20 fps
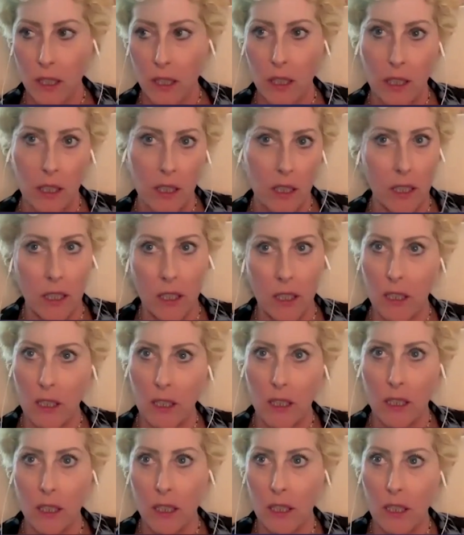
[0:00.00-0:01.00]

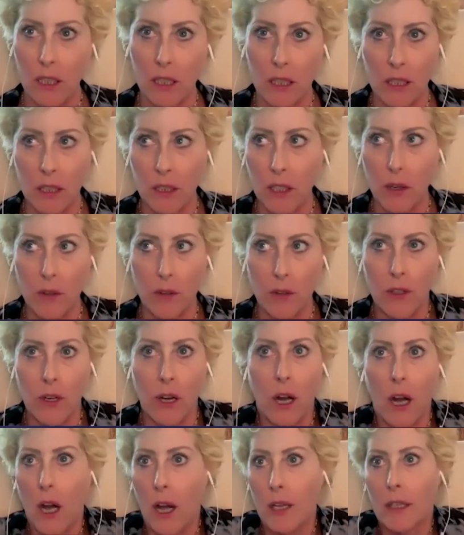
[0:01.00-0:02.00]
they're
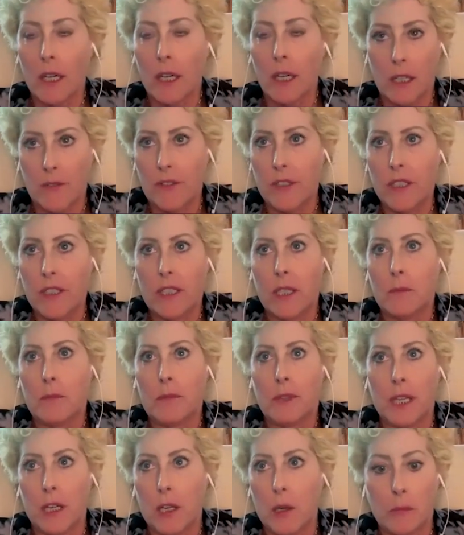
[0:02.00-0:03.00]
not kind of in
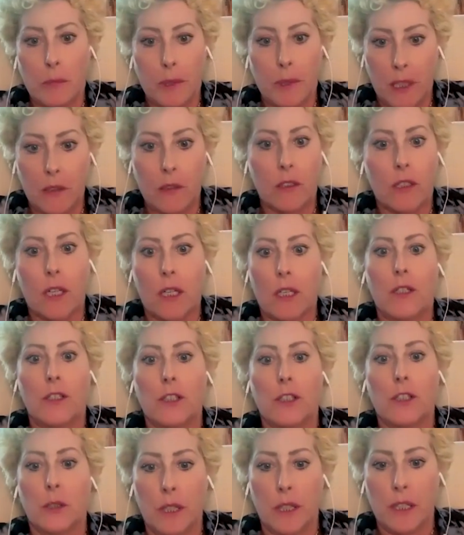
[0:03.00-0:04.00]
deep therapy and kind
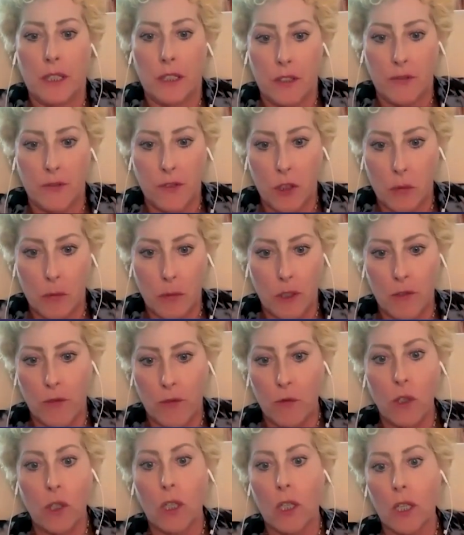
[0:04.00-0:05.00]
of doing this
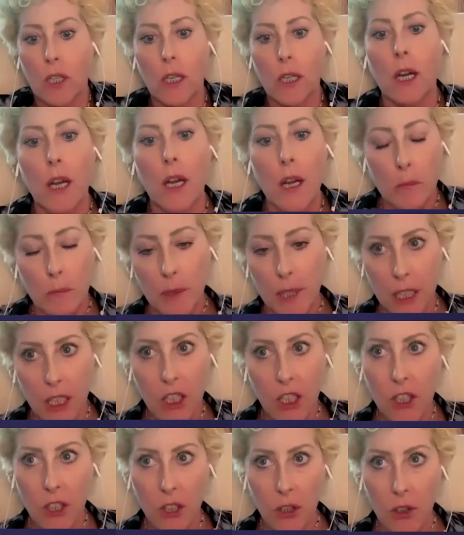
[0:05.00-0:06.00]
affirmative work. Be
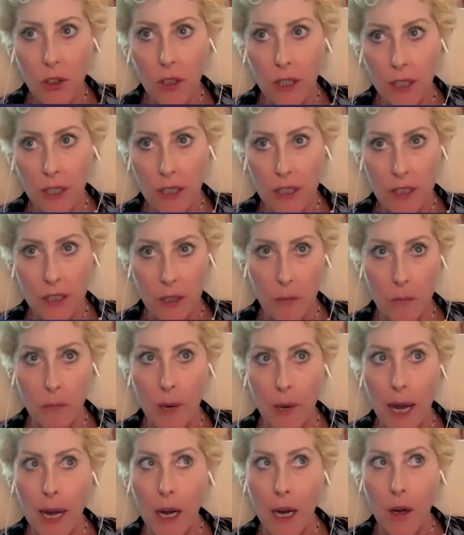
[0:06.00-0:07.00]
curious
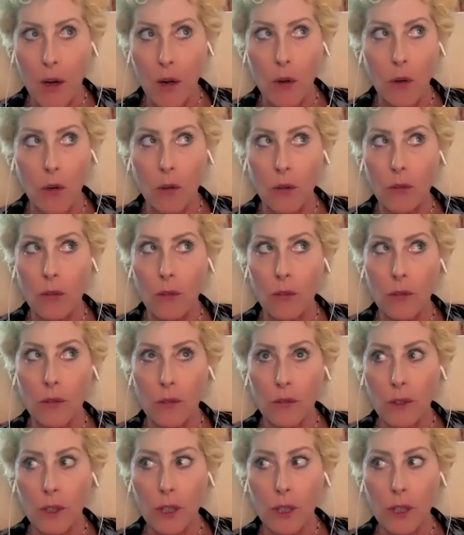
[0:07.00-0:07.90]
about,